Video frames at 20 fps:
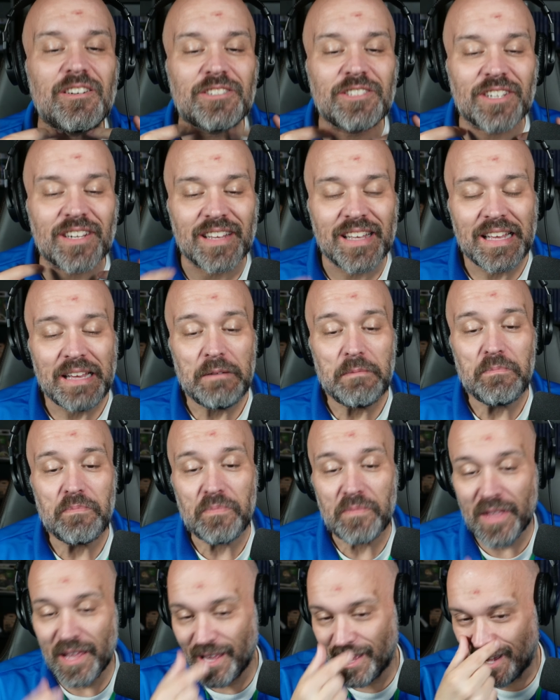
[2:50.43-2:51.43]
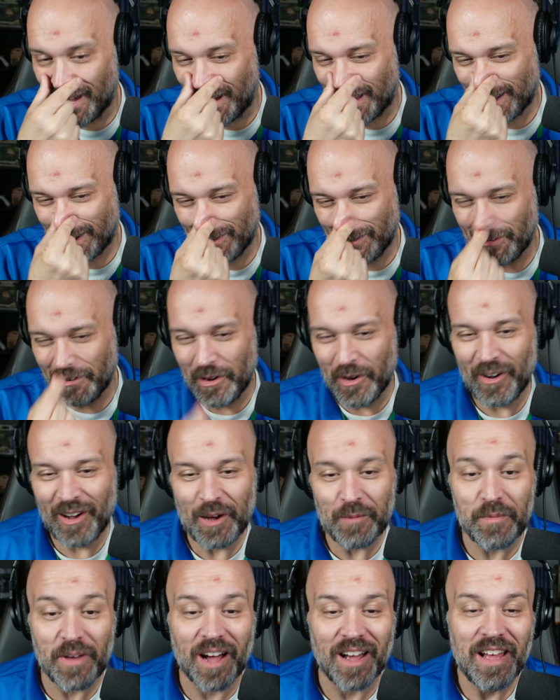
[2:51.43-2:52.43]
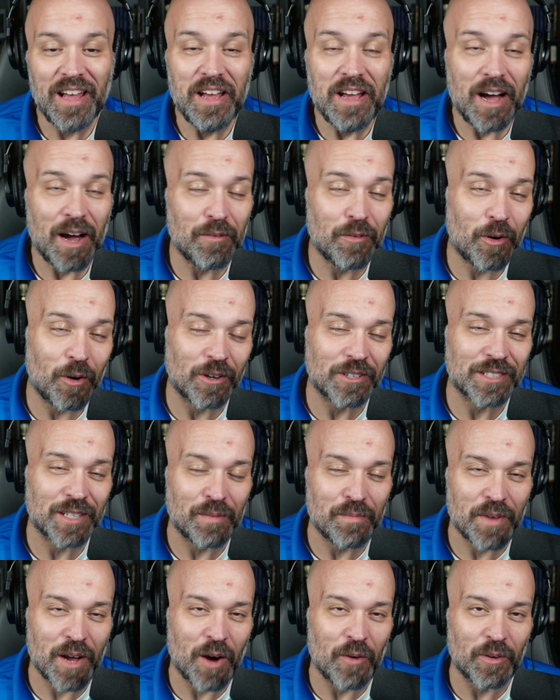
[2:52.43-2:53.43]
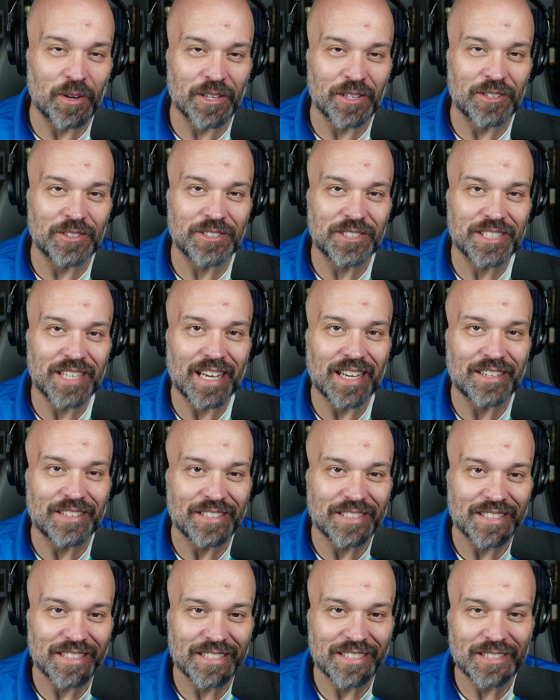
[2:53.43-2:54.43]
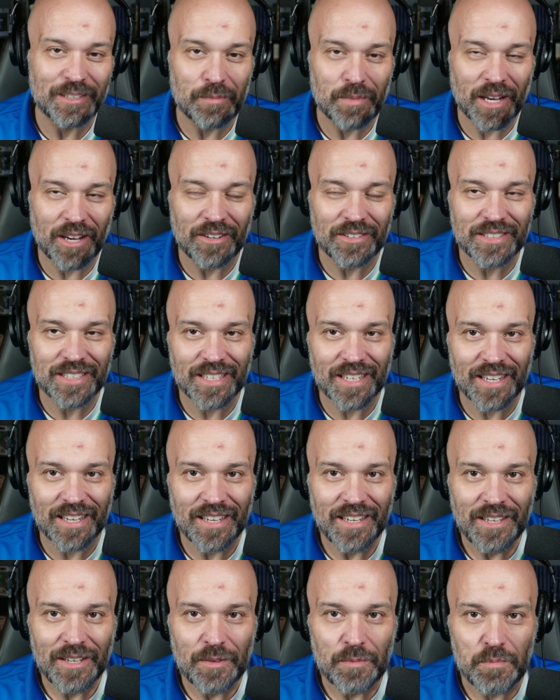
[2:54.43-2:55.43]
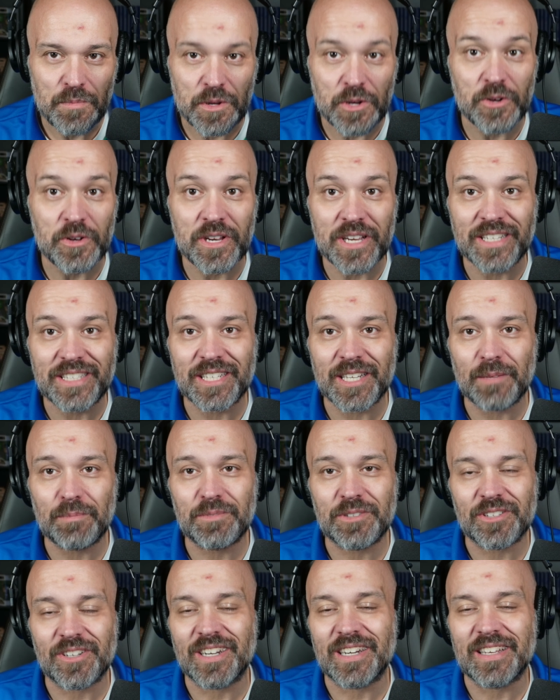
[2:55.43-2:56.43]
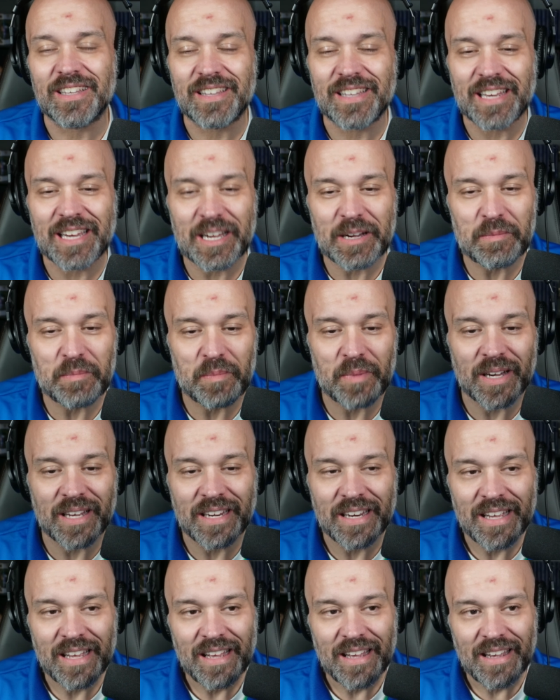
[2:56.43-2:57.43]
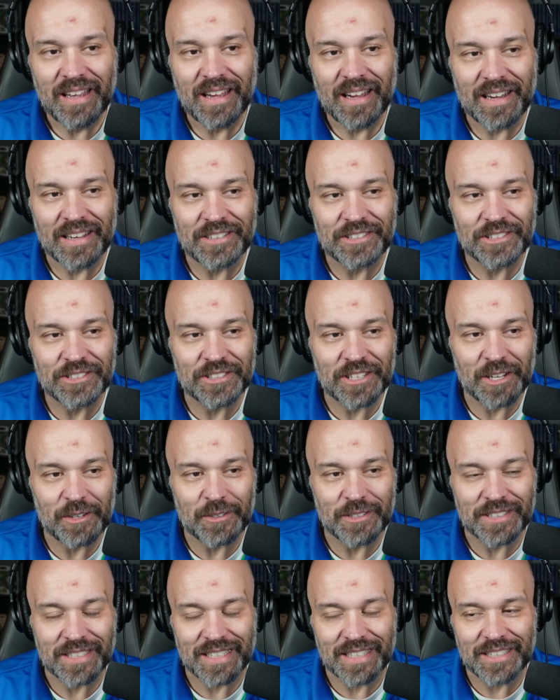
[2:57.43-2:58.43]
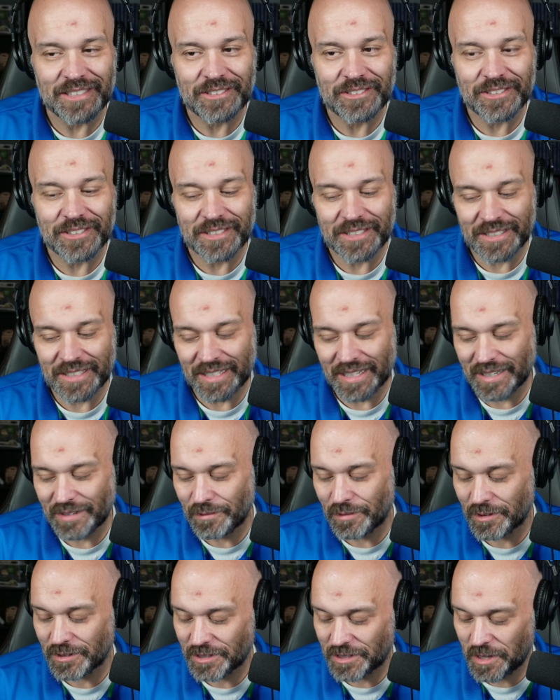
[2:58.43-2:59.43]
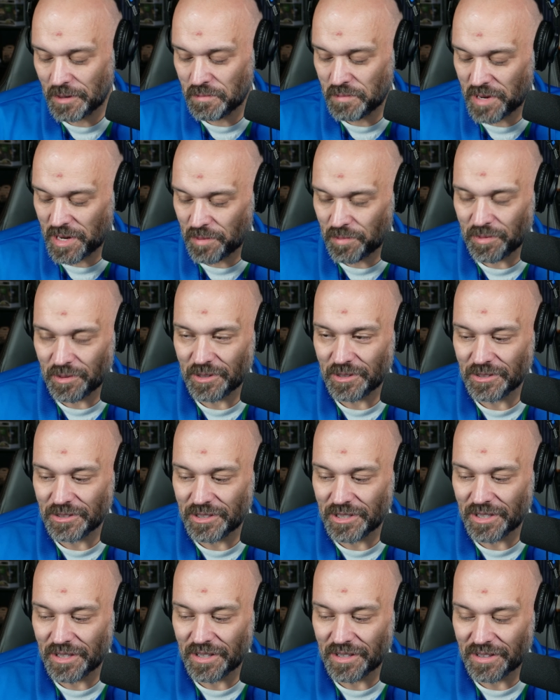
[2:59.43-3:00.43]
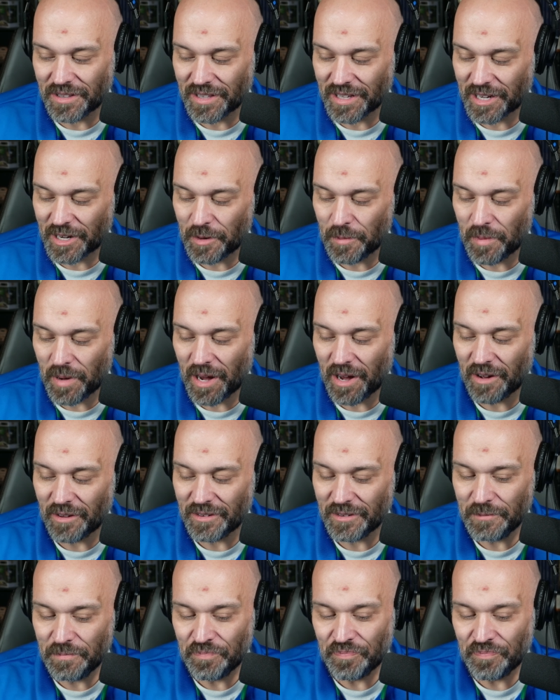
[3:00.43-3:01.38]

Should I don't know. I'm not. Of course, I'm not one of those channels that's about beauty tips or anything. But I just thought it was interesting for some people to think about.